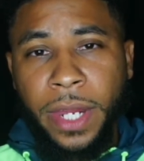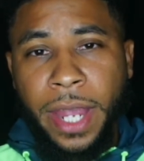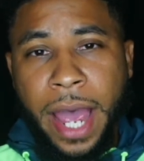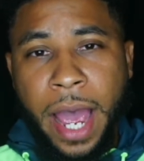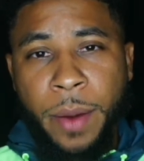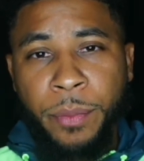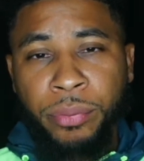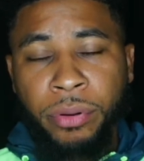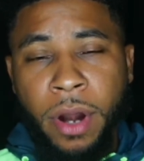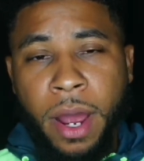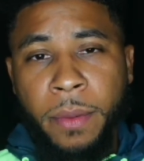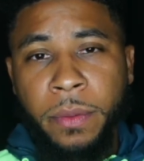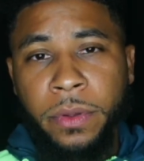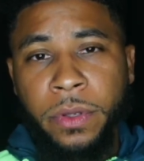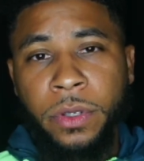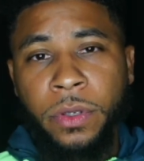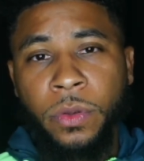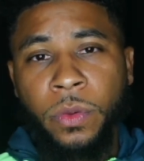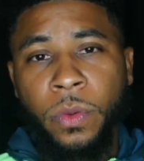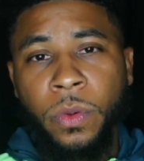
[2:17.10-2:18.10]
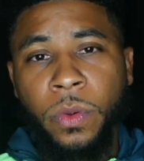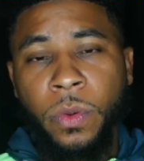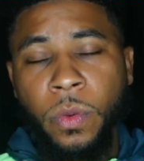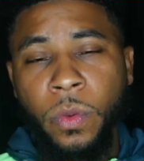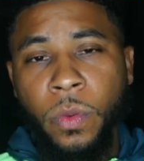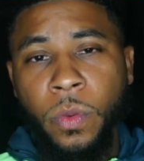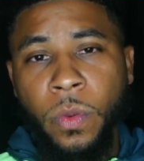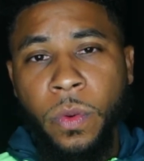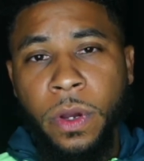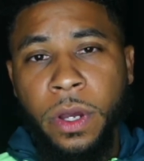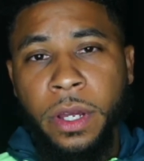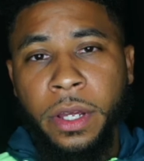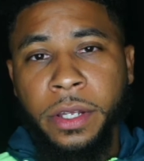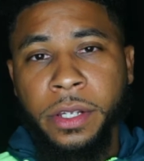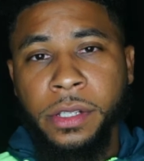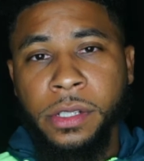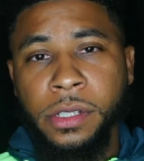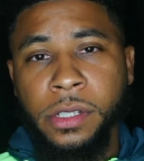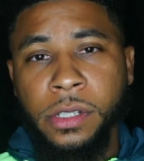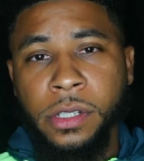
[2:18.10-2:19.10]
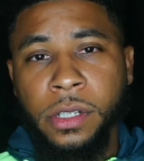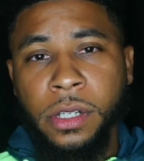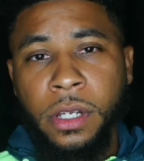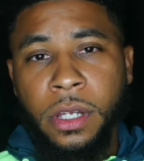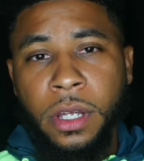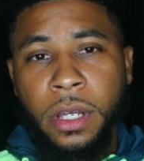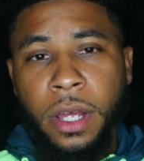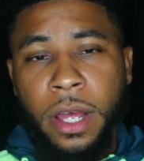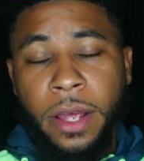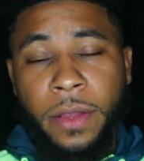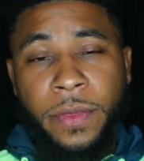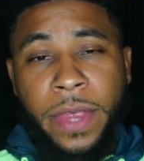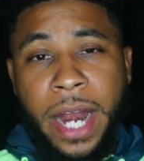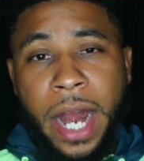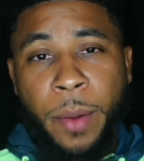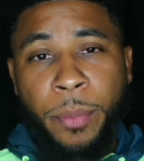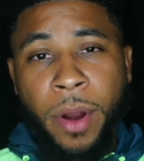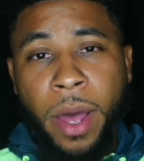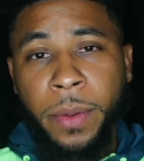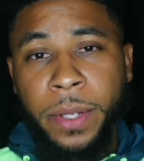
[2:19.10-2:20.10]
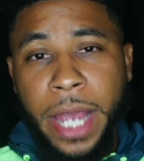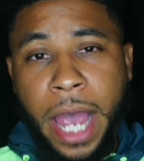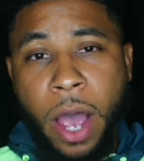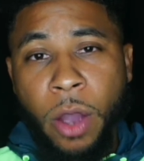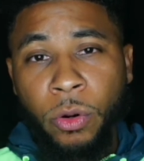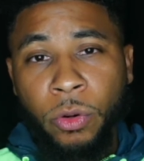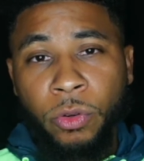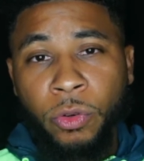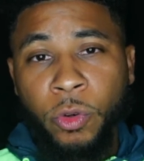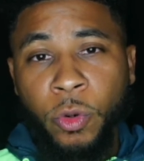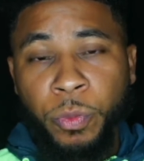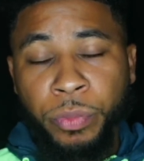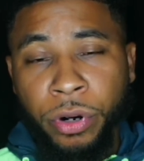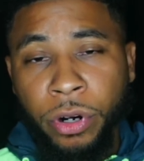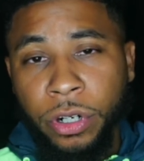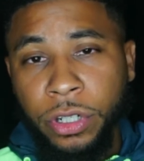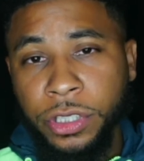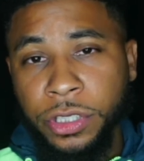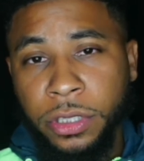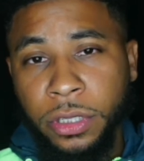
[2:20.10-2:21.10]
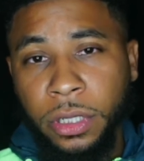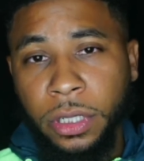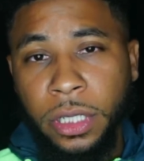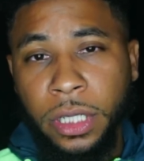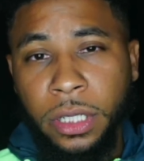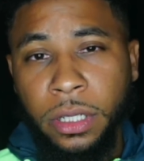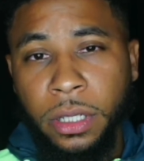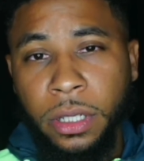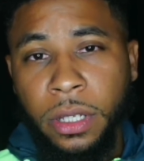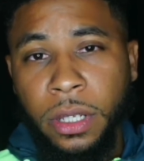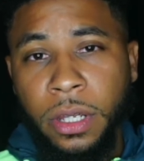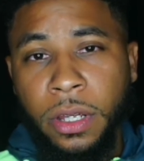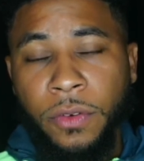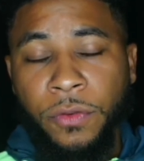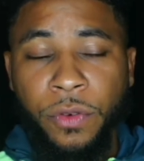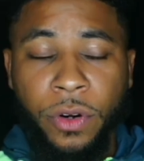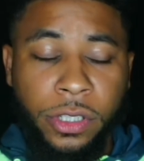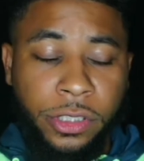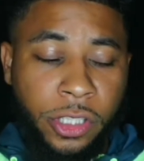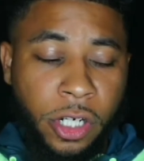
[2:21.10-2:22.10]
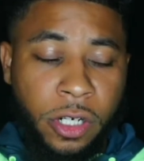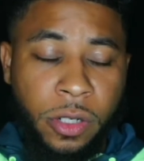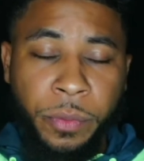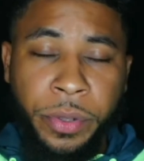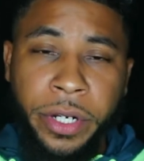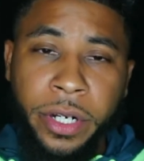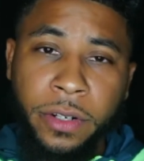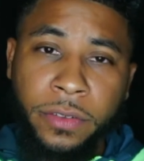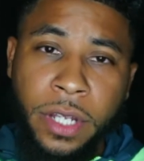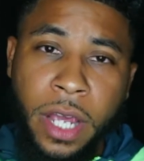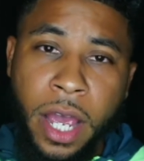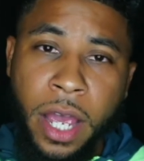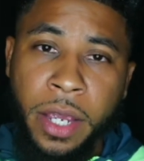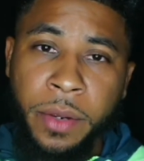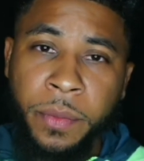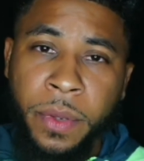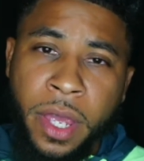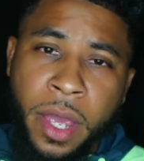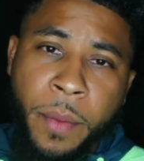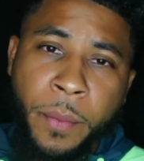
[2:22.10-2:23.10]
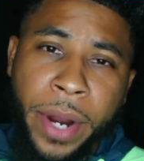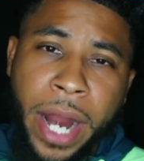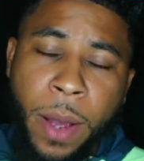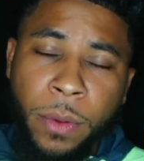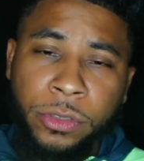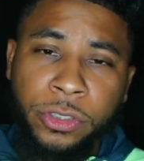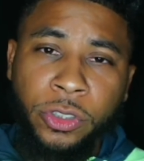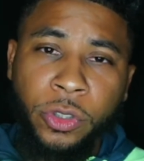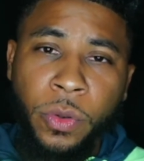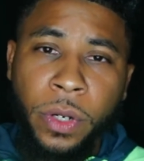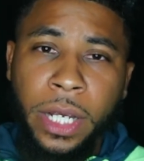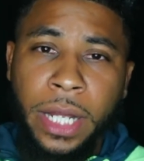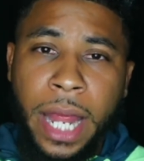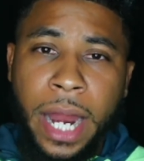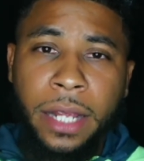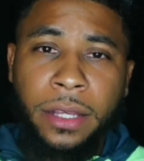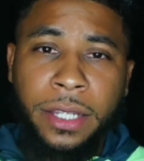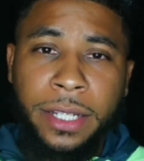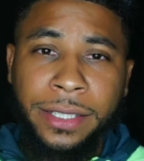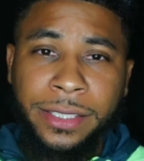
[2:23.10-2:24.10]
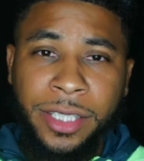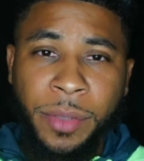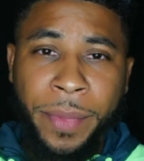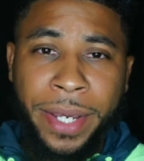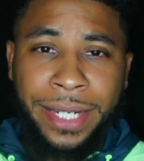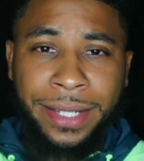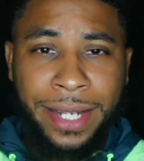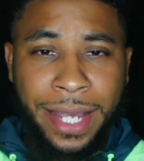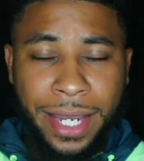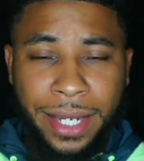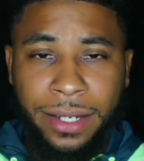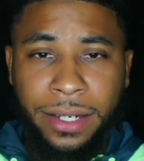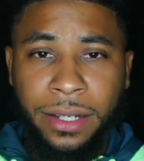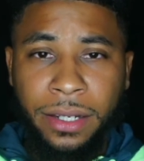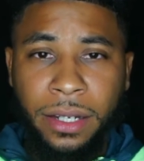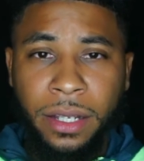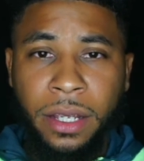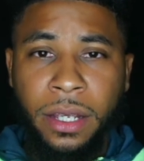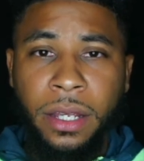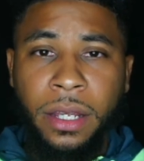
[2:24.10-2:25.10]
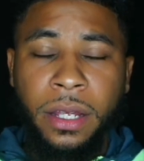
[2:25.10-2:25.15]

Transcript: I probably was that I probably outgrew personally for a certain period of time, but I was doing a lot of things to maintain it.